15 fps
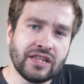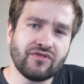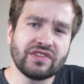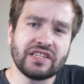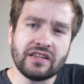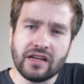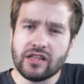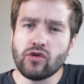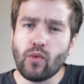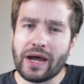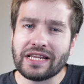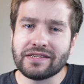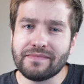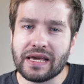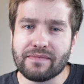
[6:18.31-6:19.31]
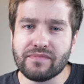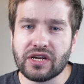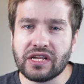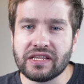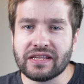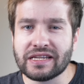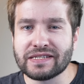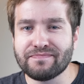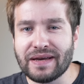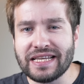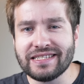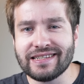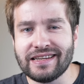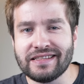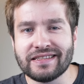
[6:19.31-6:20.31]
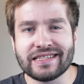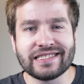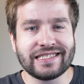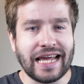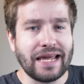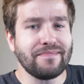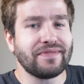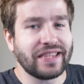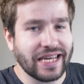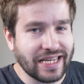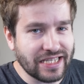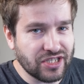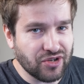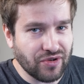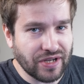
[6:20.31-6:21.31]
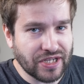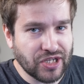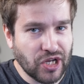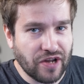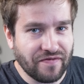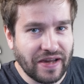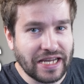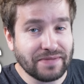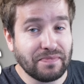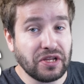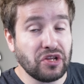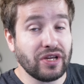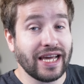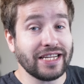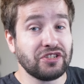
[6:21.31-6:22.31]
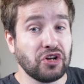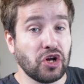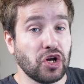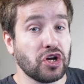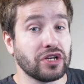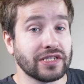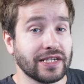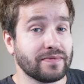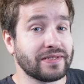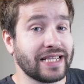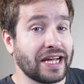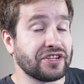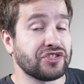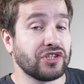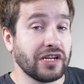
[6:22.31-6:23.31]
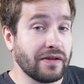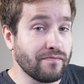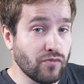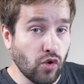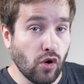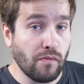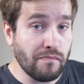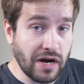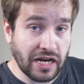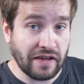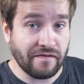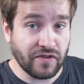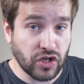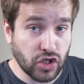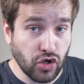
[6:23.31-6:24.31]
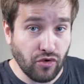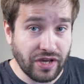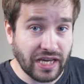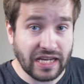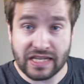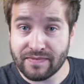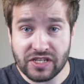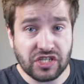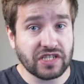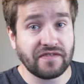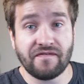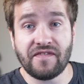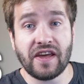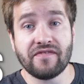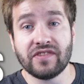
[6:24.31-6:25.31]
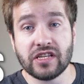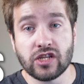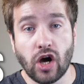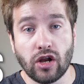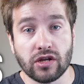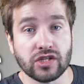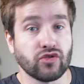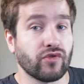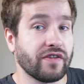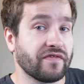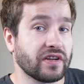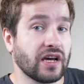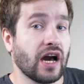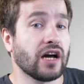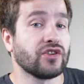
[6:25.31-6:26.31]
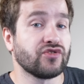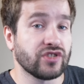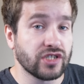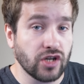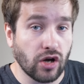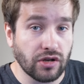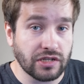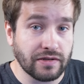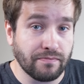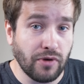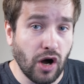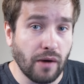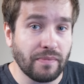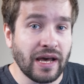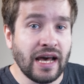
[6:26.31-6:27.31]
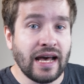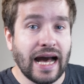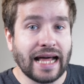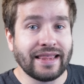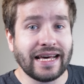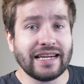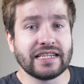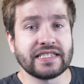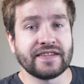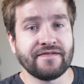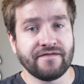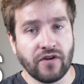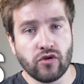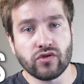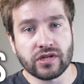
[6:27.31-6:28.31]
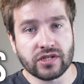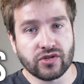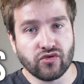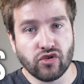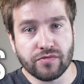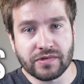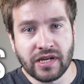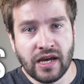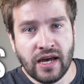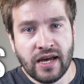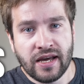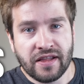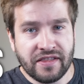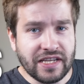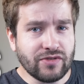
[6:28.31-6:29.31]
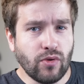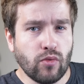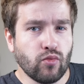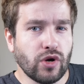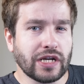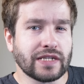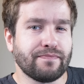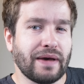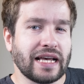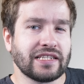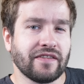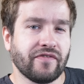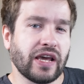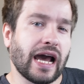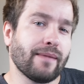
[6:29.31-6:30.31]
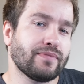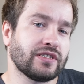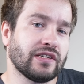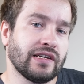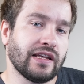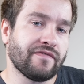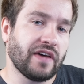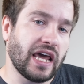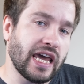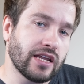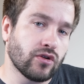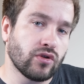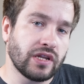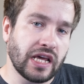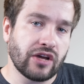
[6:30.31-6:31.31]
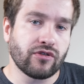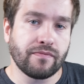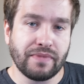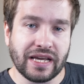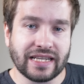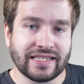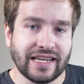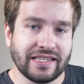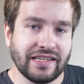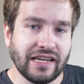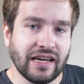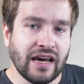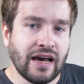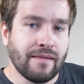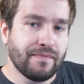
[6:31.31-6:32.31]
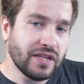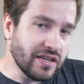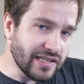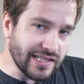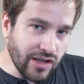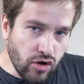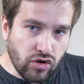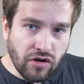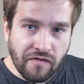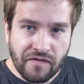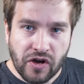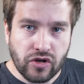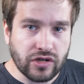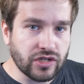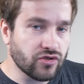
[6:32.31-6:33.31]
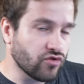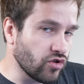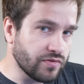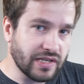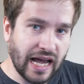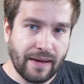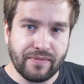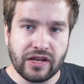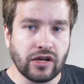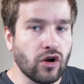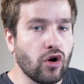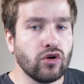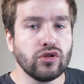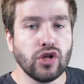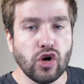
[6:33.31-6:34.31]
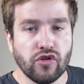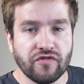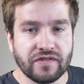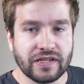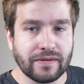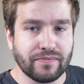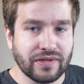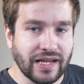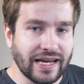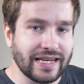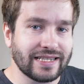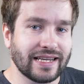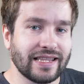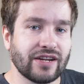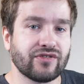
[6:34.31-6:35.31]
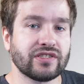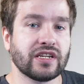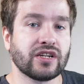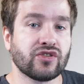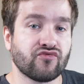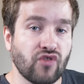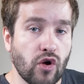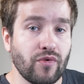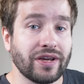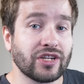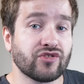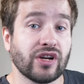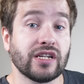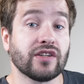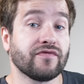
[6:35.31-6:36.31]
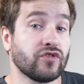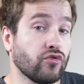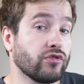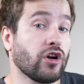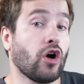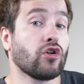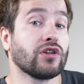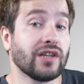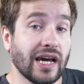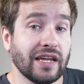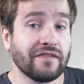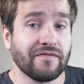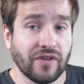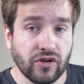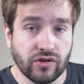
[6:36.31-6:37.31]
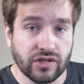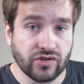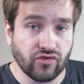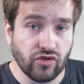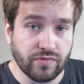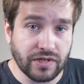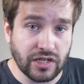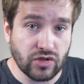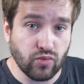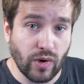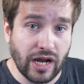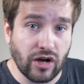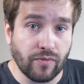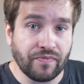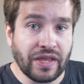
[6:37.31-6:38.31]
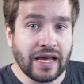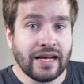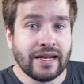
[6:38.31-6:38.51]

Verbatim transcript: There is another way to make money that is basically the same thing as doing surveys, but you get to earn substantially more money for doing it, as much as $50 or even $100 a pop, and that is focus groups. This one works best if you happen to live in or near a big city, but there's local focus groups happening all over the place, and there is a growing trend of doing online focus groups as well.